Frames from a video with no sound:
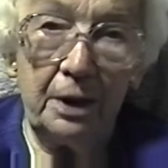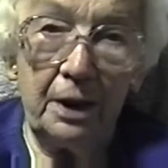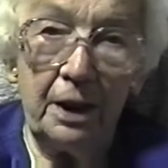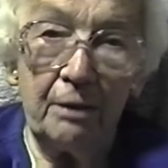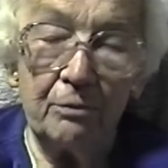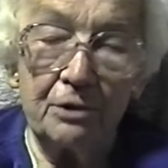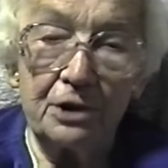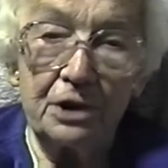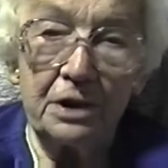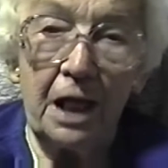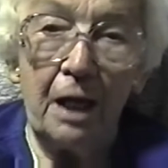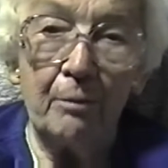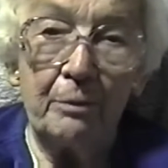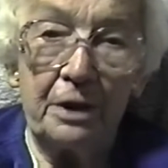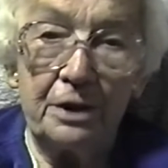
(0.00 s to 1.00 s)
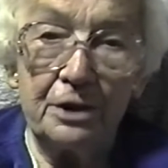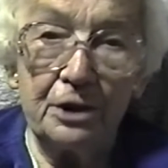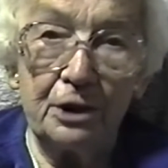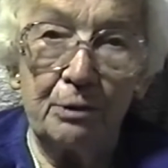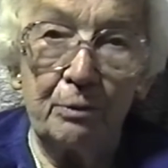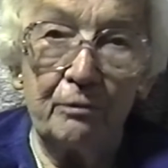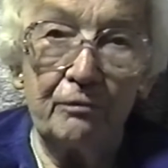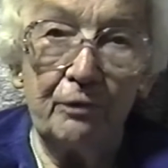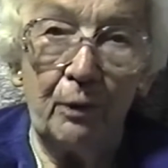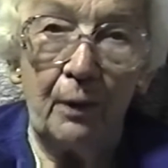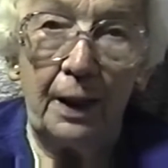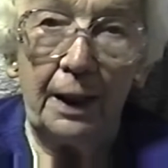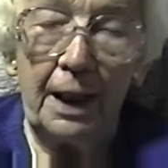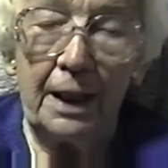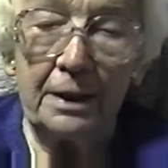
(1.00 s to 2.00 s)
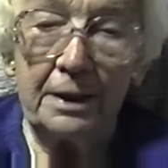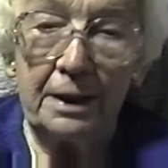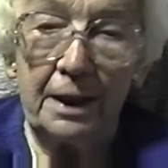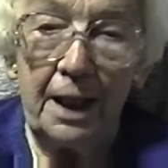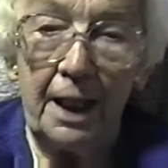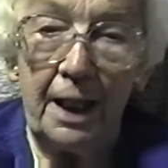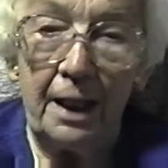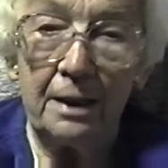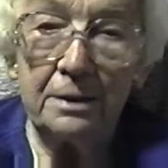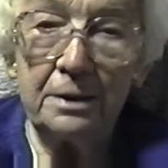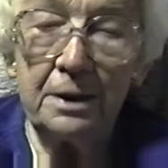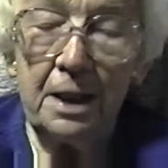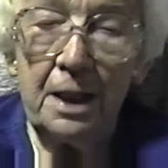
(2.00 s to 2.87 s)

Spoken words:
It was throbbing so before I got to the house.